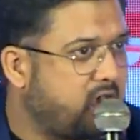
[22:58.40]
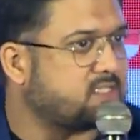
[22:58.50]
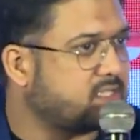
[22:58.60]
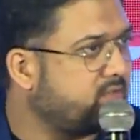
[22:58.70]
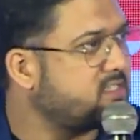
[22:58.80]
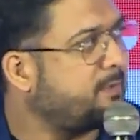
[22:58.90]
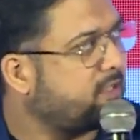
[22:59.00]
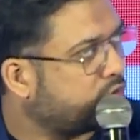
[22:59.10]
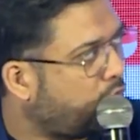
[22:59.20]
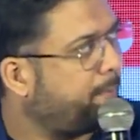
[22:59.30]
serviced by the
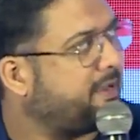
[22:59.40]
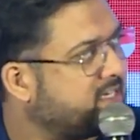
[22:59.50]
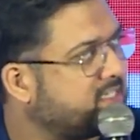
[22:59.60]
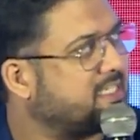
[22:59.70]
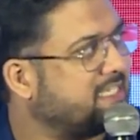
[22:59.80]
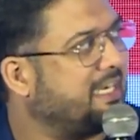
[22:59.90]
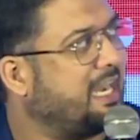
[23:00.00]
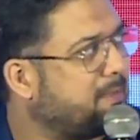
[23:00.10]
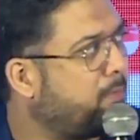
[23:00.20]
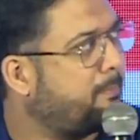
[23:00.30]
top agencies in
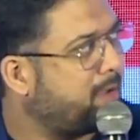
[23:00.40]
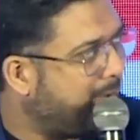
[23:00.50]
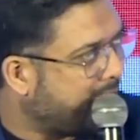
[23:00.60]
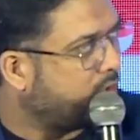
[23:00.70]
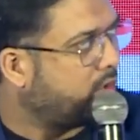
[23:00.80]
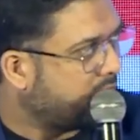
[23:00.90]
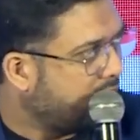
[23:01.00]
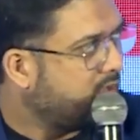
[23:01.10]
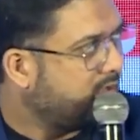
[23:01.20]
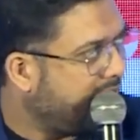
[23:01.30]
Delhi, Bombay, Bangalore,
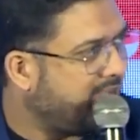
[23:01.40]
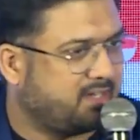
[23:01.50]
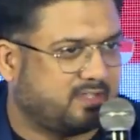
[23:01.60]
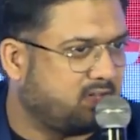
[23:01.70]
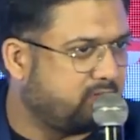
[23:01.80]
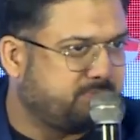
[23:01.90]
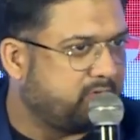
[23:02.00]
right? The